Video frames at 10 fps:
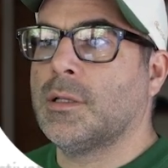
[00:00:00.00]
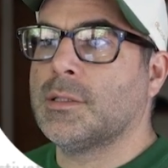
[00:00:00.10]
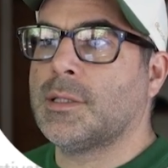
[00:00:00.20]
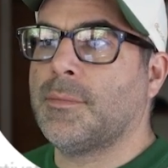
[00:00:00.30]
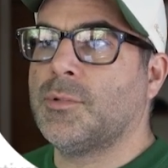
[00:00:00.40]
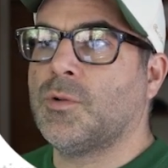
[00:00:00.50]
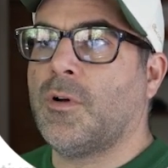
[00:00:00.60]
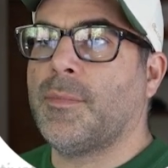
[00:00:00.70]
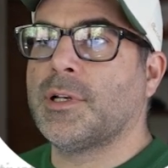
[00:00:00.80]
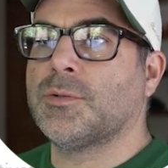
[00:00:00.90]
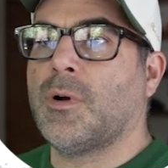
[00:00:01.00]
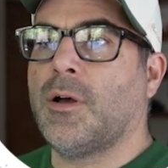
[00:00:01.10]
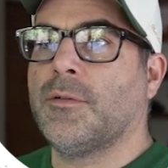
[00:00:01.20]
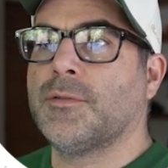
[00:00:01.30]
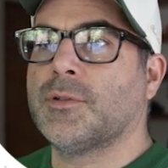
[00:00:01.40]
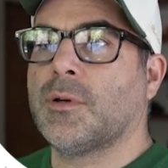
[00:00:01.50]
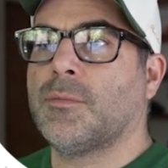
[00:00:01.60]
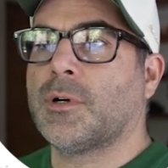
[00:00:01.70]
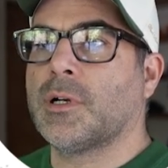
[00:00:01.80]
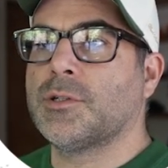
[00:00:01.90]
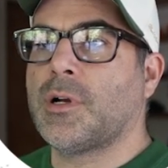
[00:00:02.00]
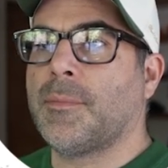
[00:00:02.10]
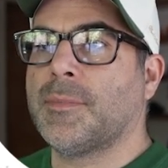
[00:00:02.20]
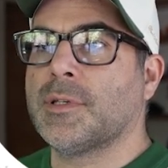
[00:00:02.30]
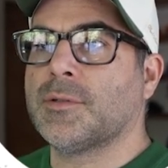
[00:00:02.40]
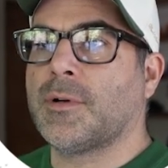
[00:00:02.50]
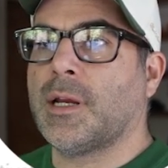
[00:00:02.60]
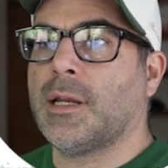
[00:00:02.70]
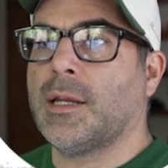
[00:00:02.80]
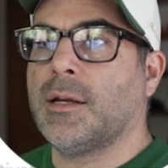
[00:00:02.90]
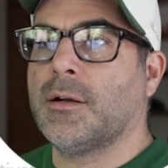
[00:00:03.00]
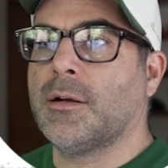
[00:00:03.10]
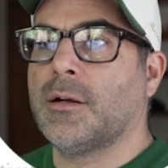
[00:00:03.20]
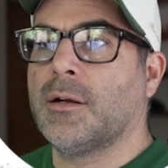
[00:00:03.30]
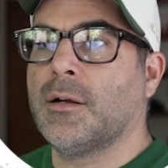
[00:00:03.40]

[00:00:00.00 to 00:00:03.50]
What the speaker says: It said 12 by 12. So we're going to drop this right here.